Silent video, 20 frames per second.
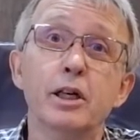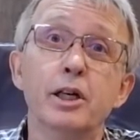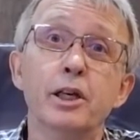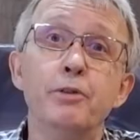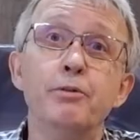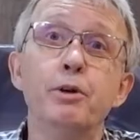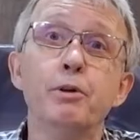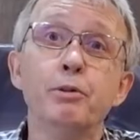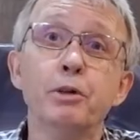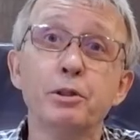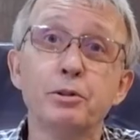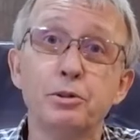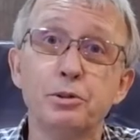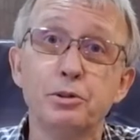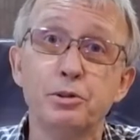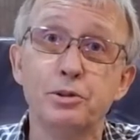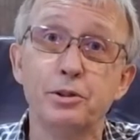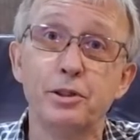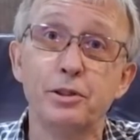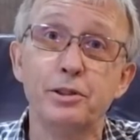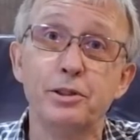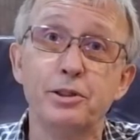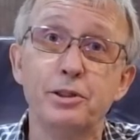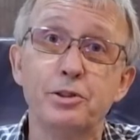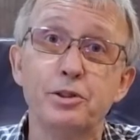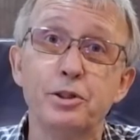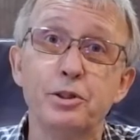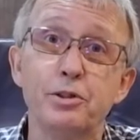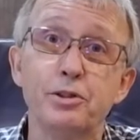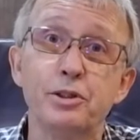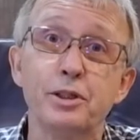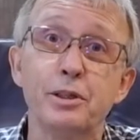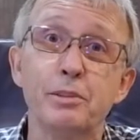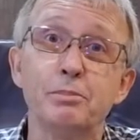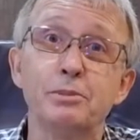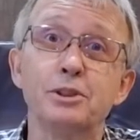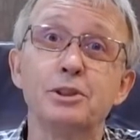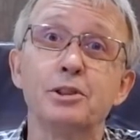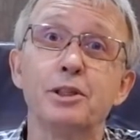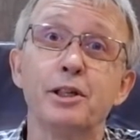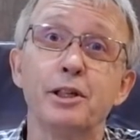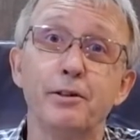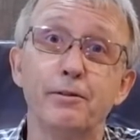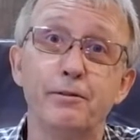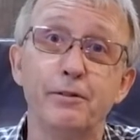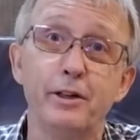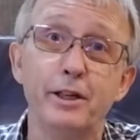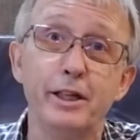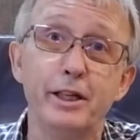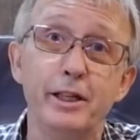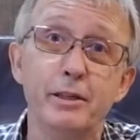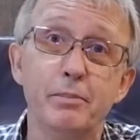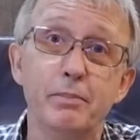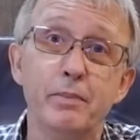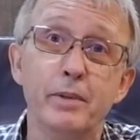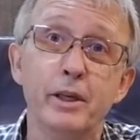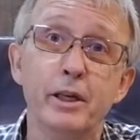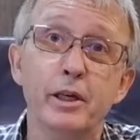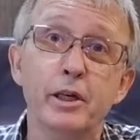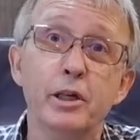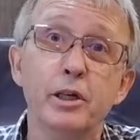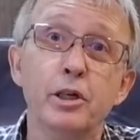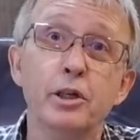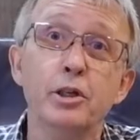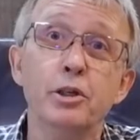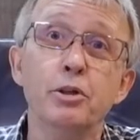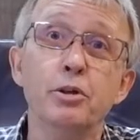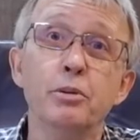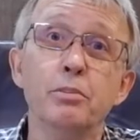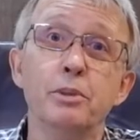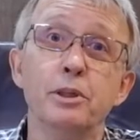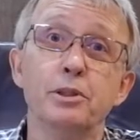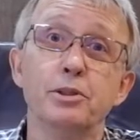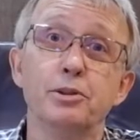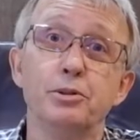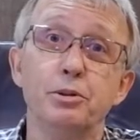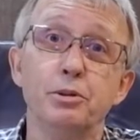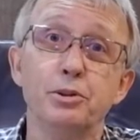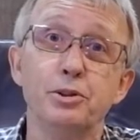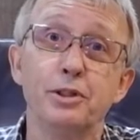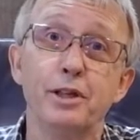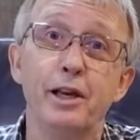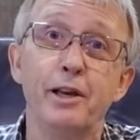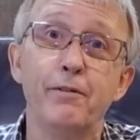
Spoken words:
If you want to study the systems carefully, you must use the